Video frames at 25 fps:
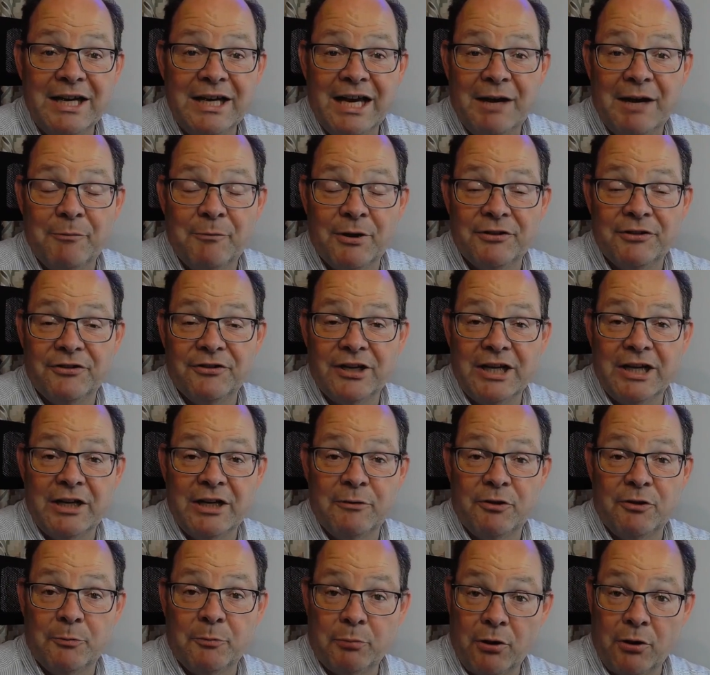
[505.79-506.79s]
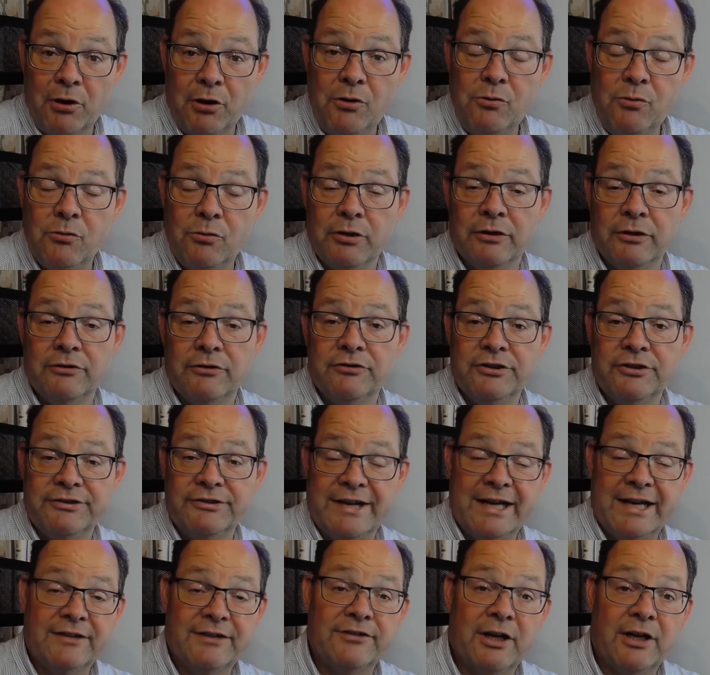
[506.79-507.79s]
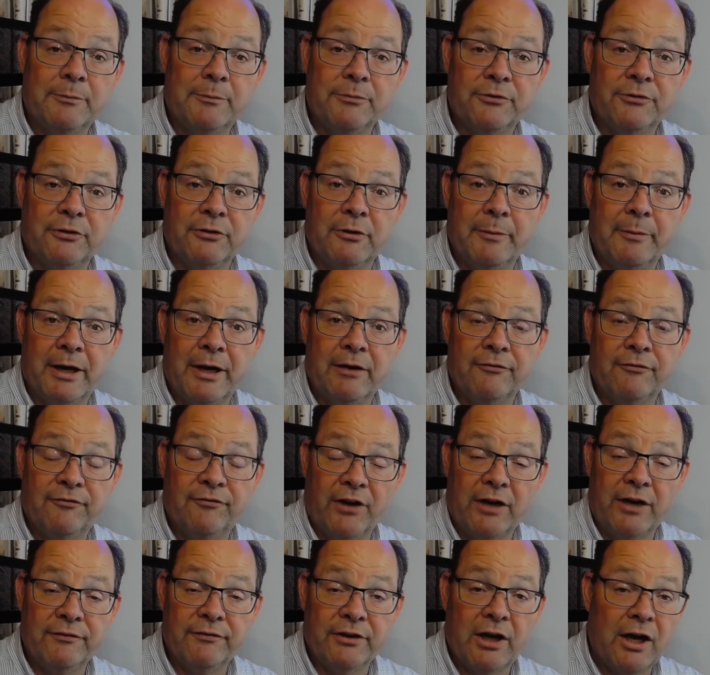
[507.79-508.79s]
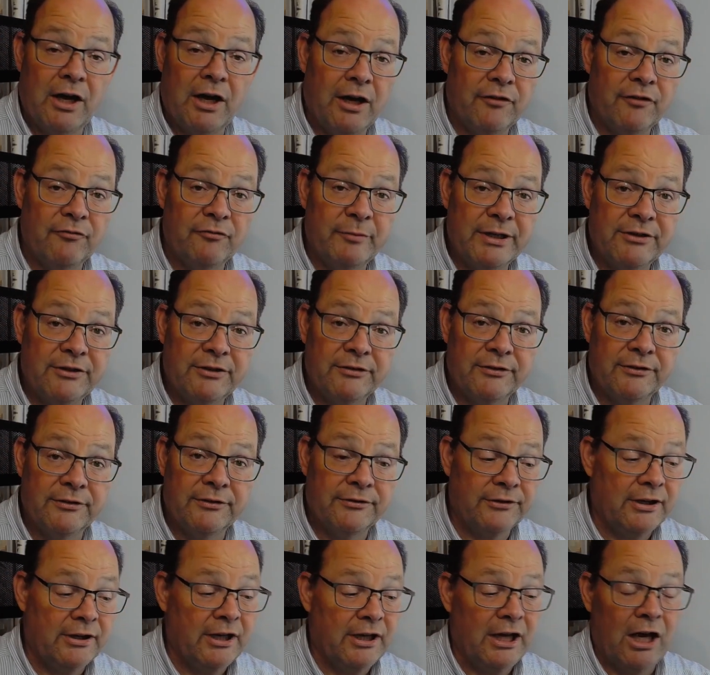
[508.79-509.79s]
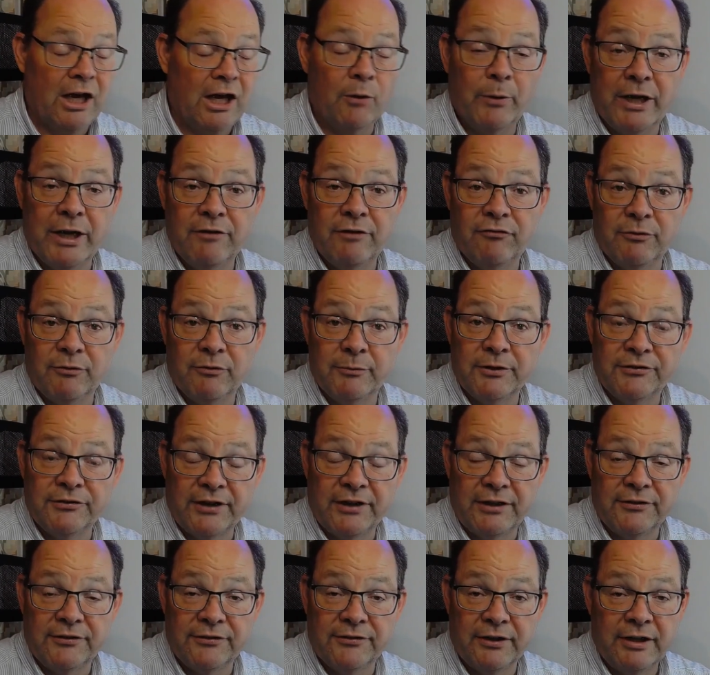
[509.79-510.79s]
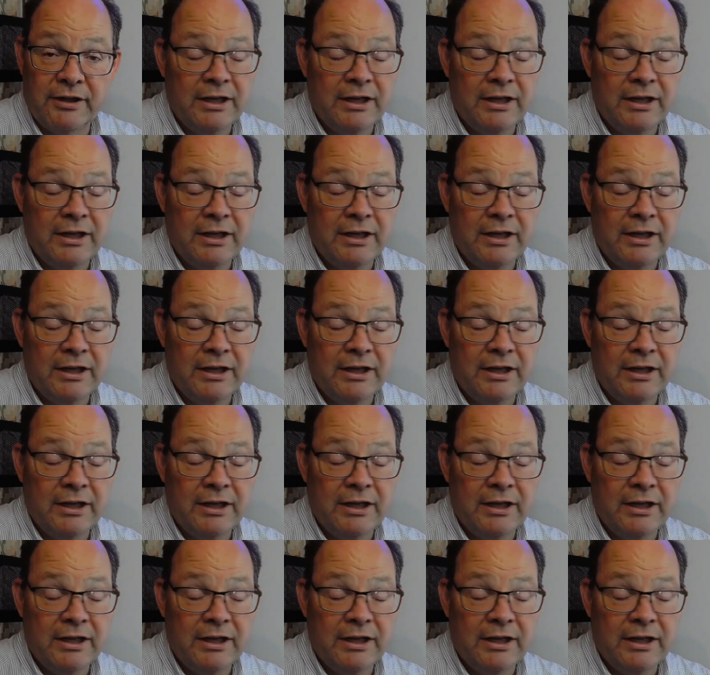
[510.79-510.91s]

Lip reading: but the Pro can detect up to about 5.5 meters away from the sensor.